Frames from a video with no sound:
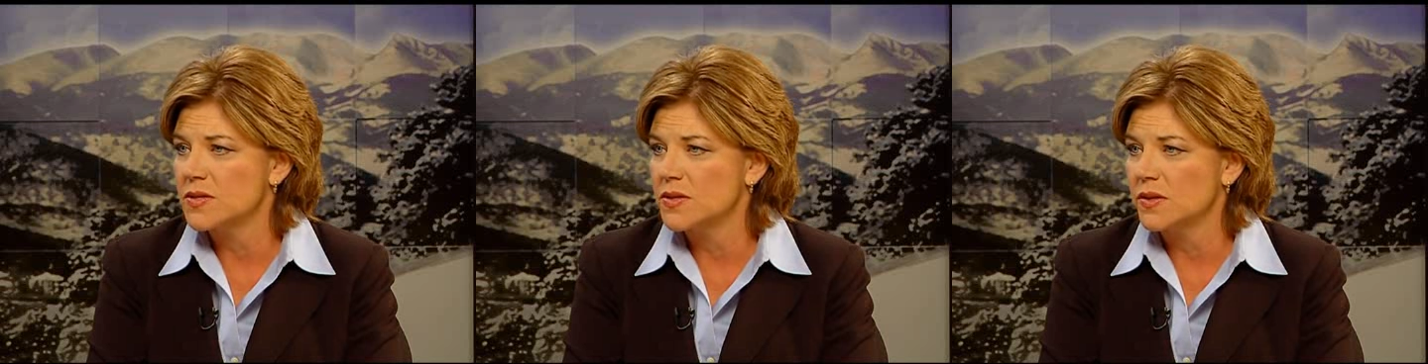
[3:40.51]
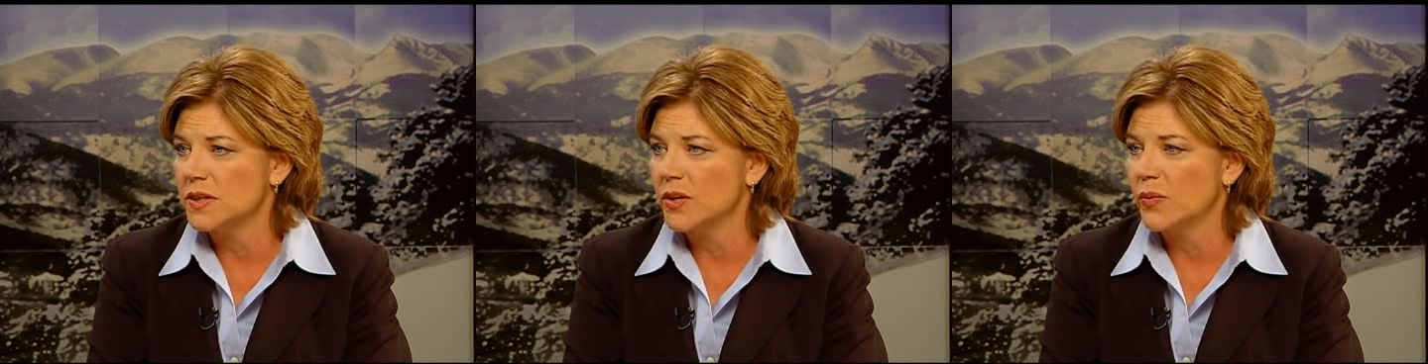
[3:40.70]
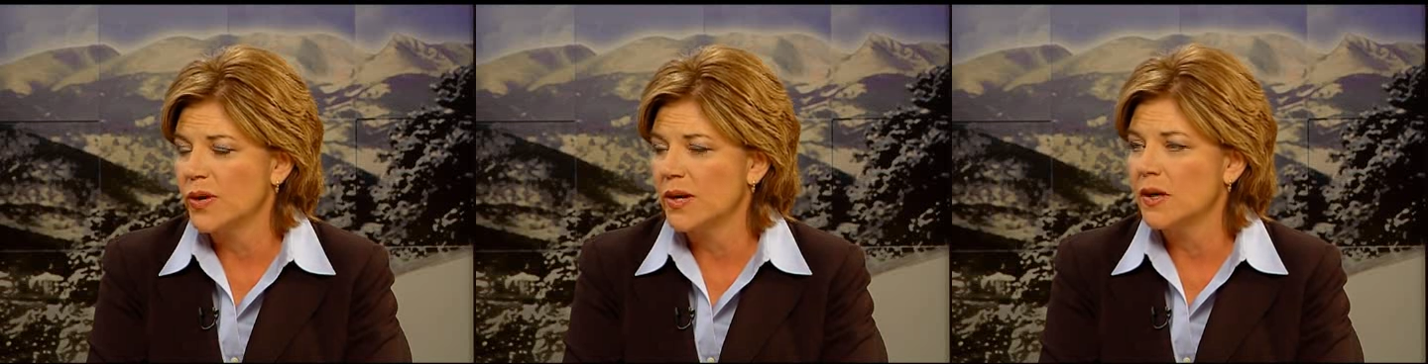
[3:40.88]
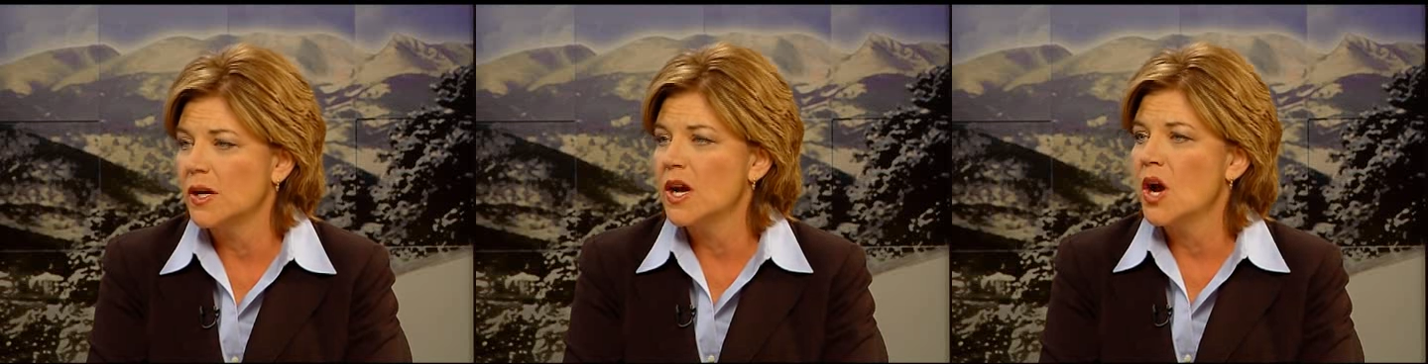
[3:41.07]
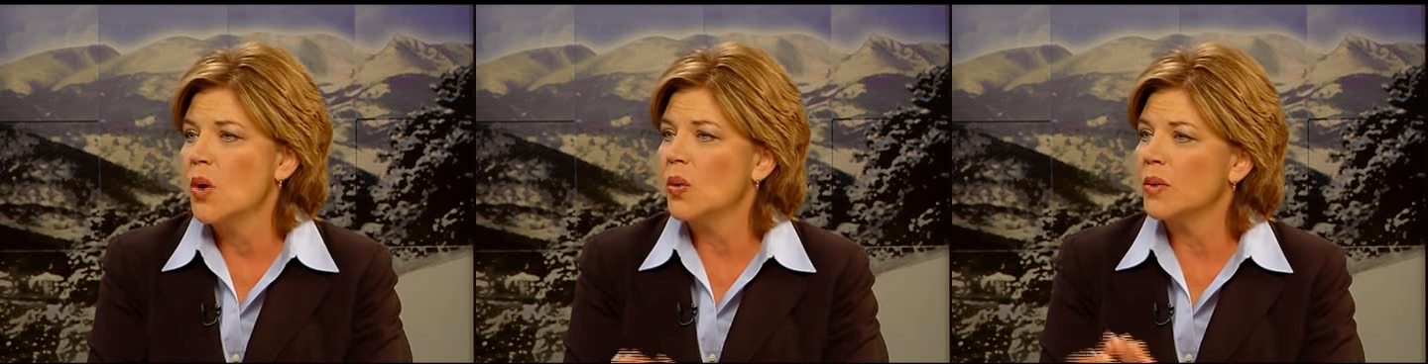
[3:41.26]
Certainly, we're,
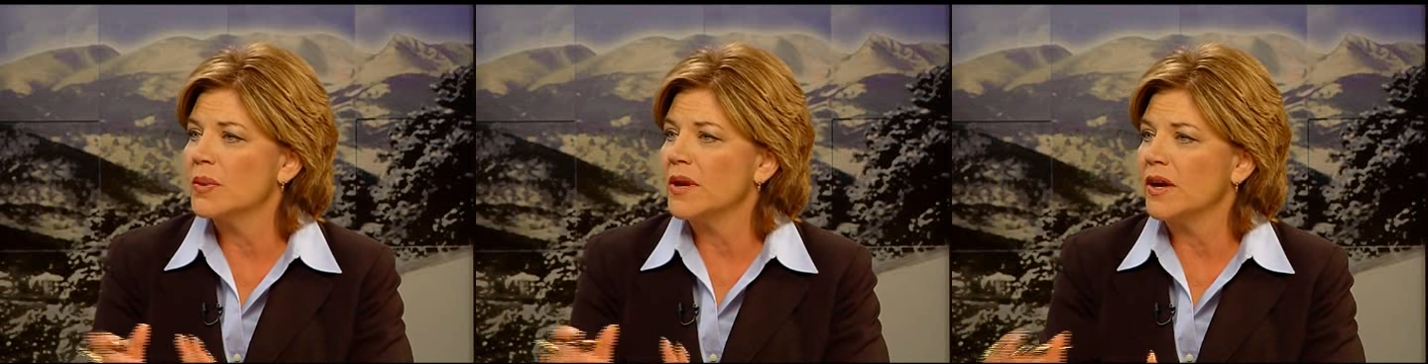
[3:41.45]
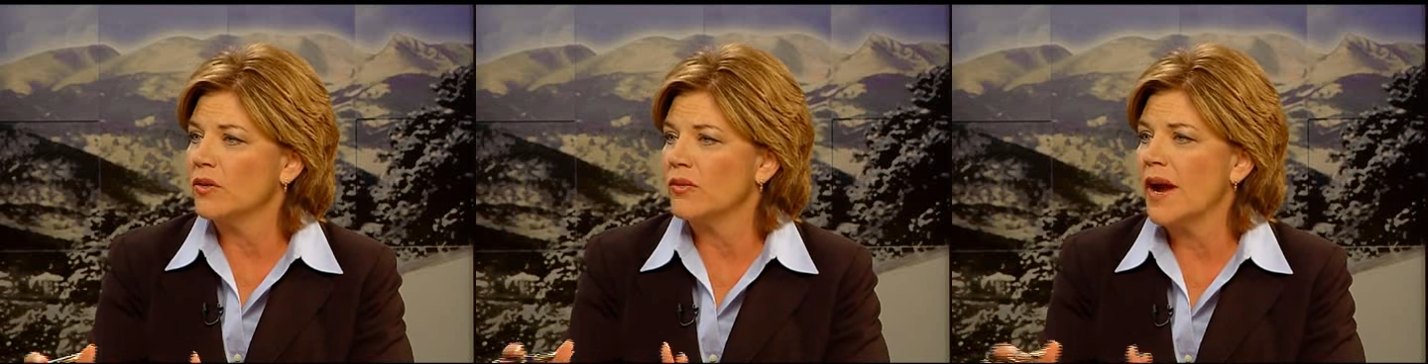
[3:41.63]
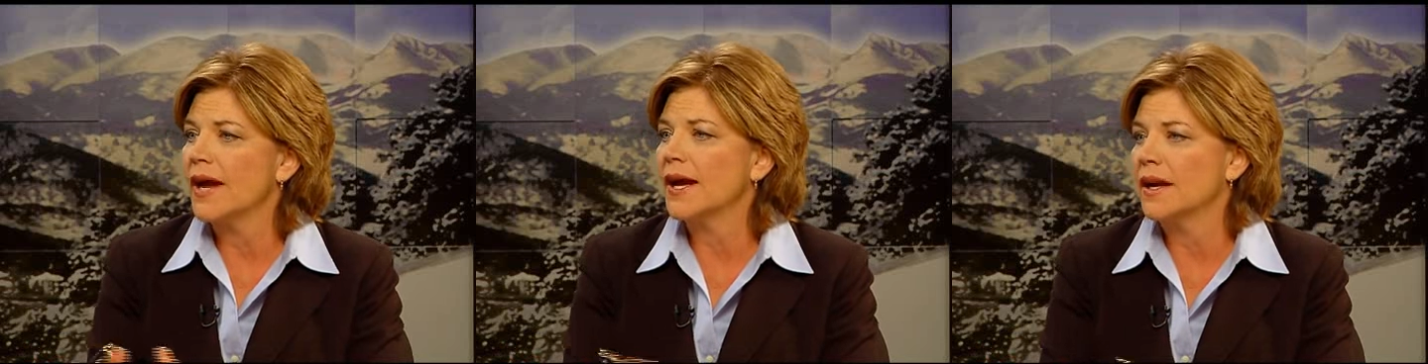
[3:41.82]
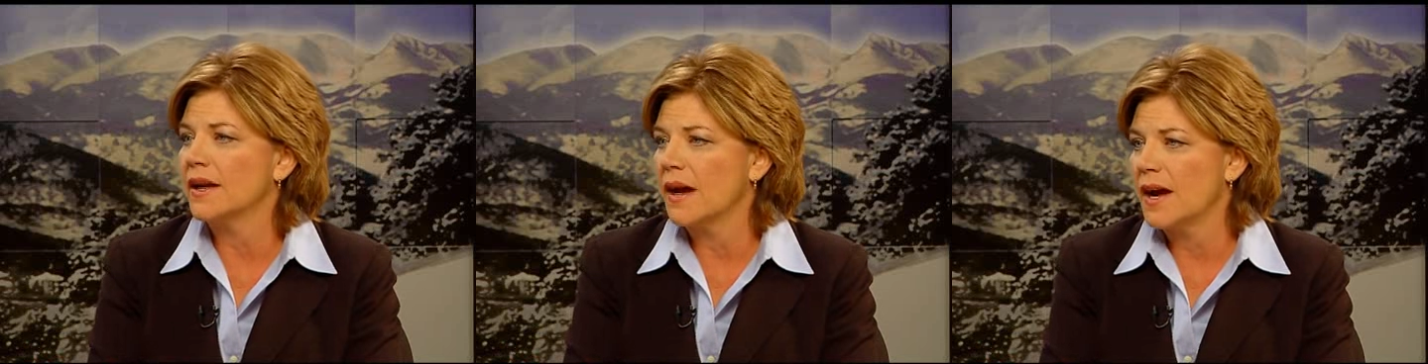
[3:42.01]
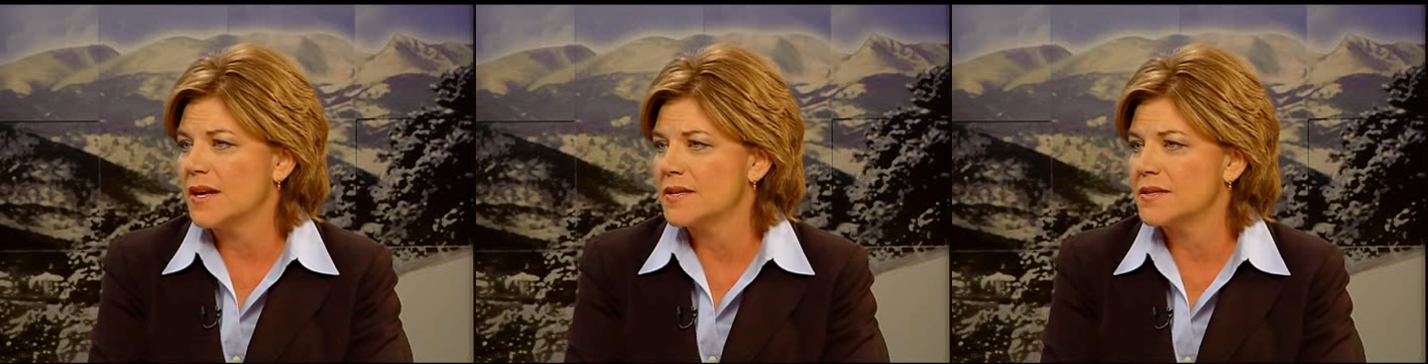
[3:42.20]
we're being
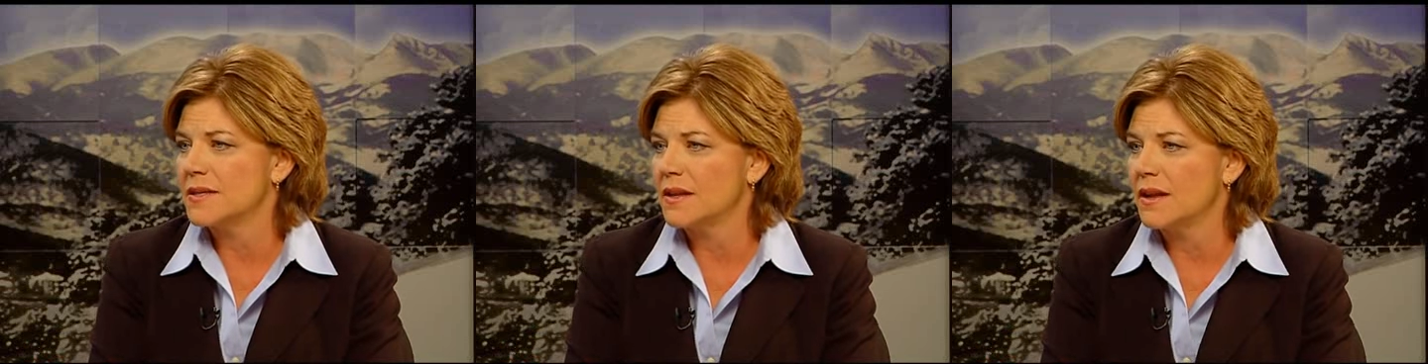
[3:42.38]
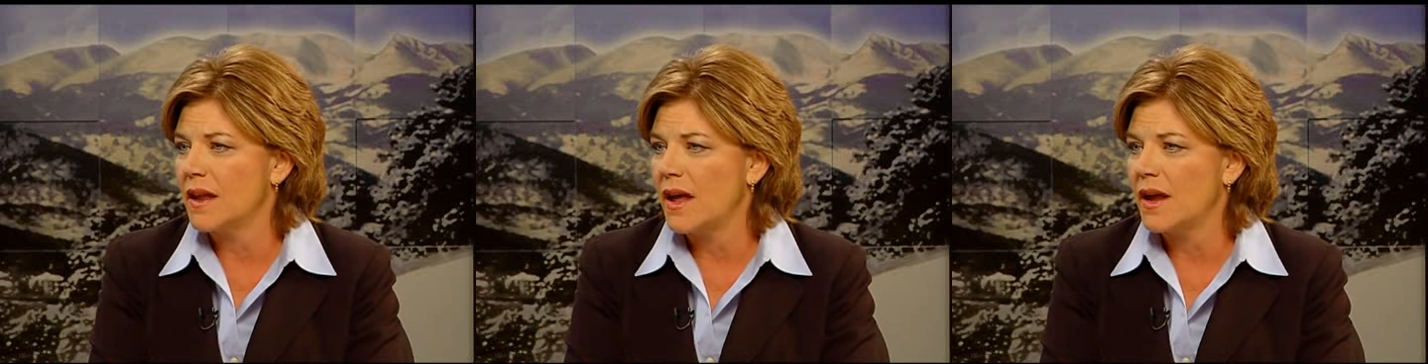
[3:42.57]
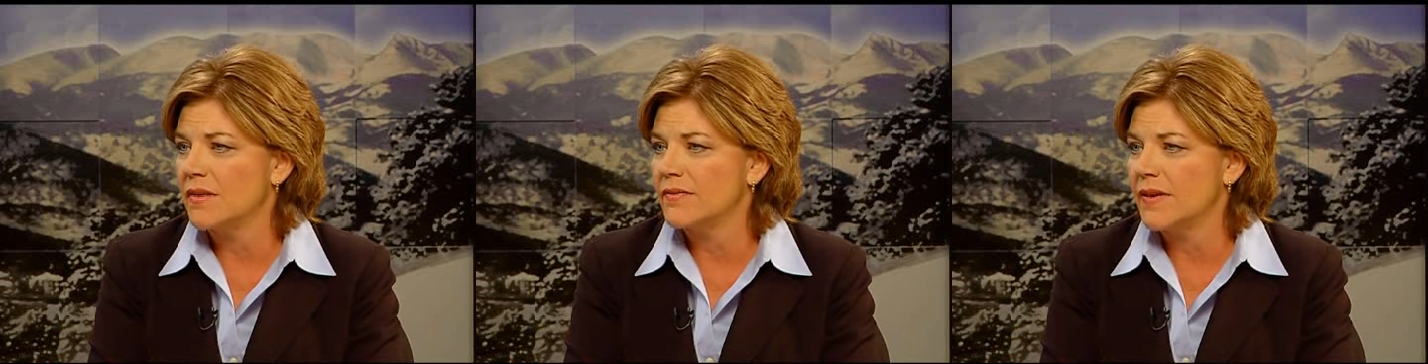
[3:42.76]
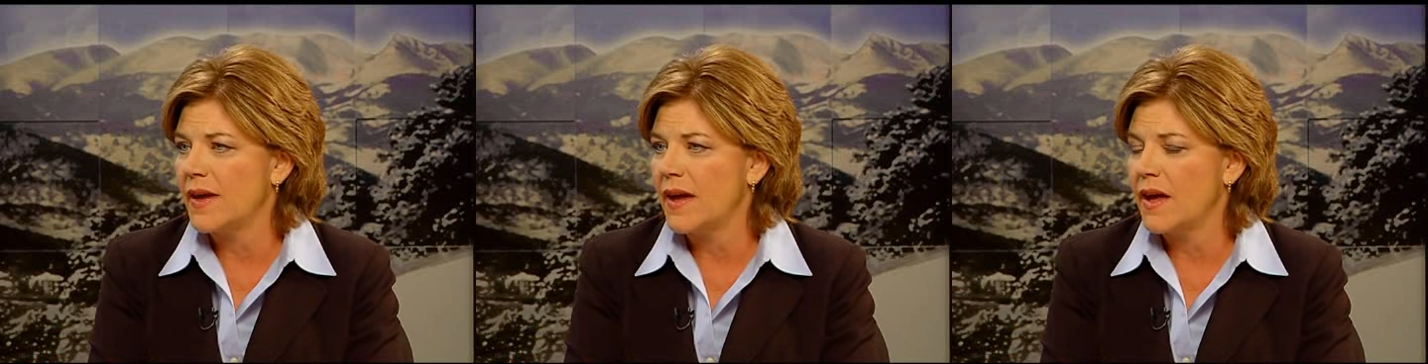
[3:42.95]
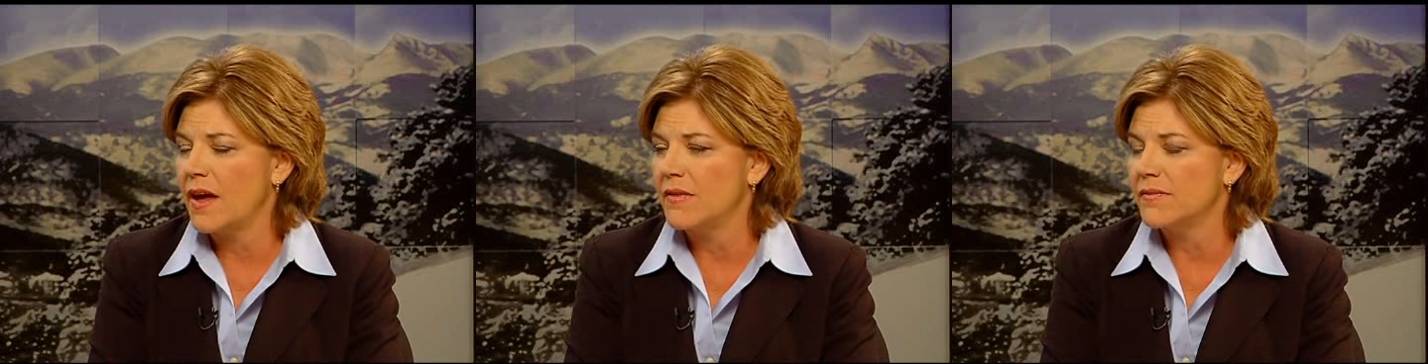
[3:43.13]
recognized in a lot of
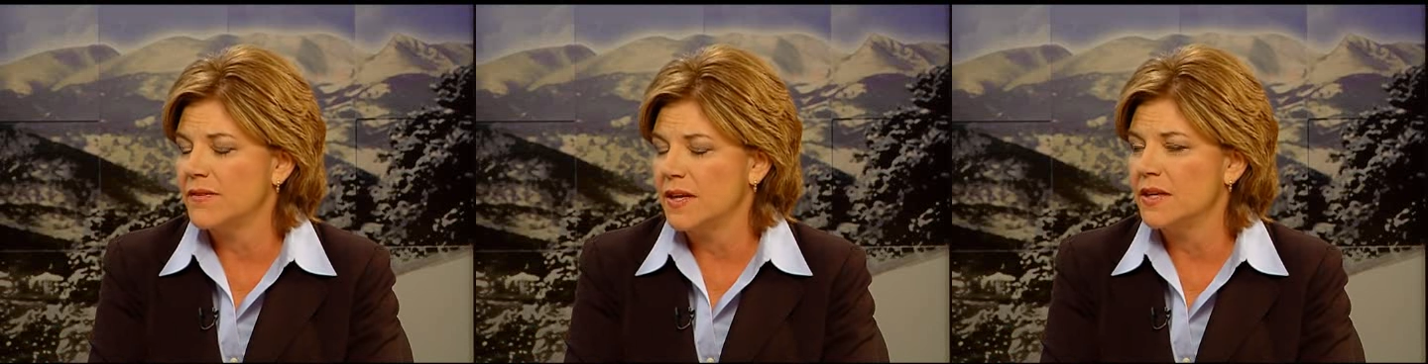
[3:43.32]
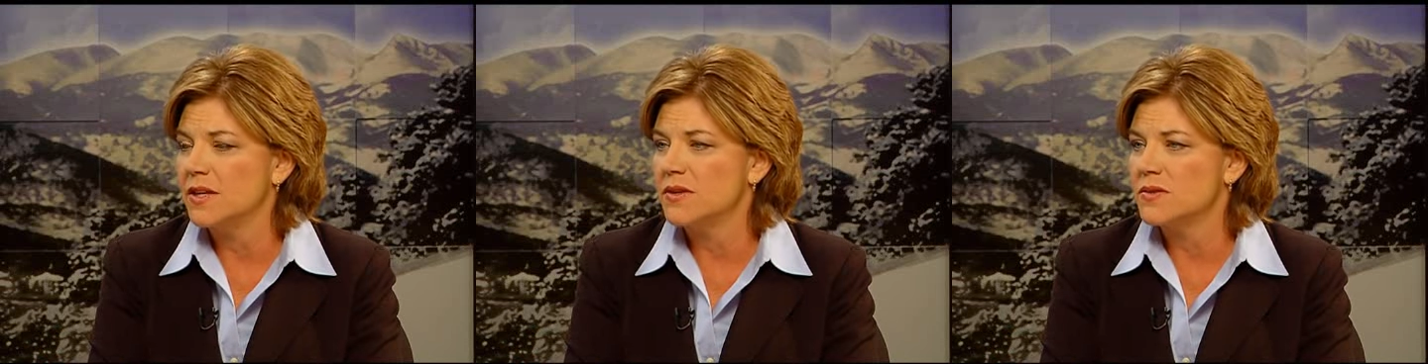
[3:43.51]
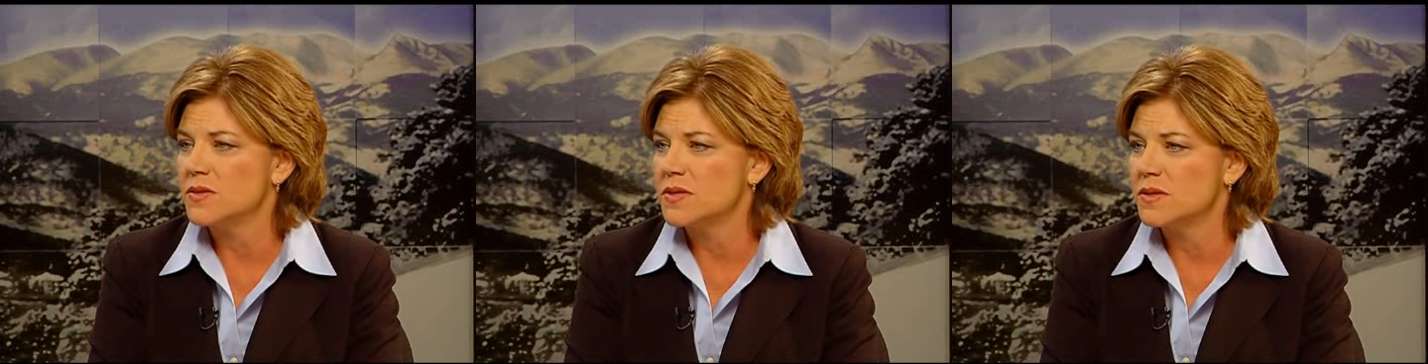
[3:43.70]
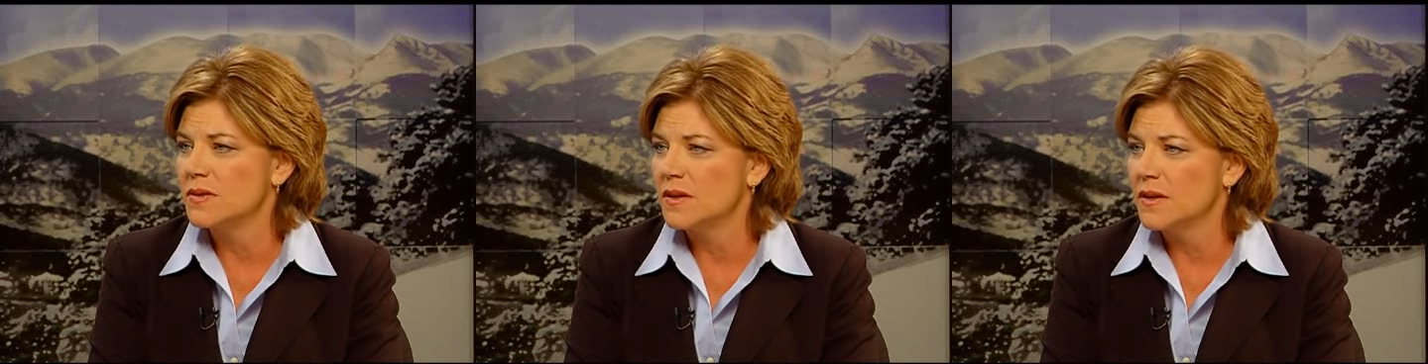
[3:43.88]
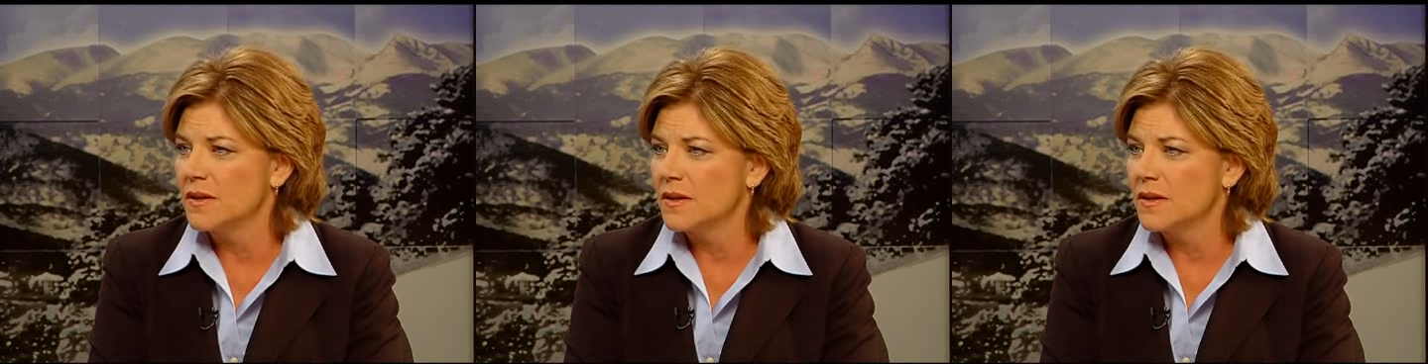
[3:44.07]
uh, venues.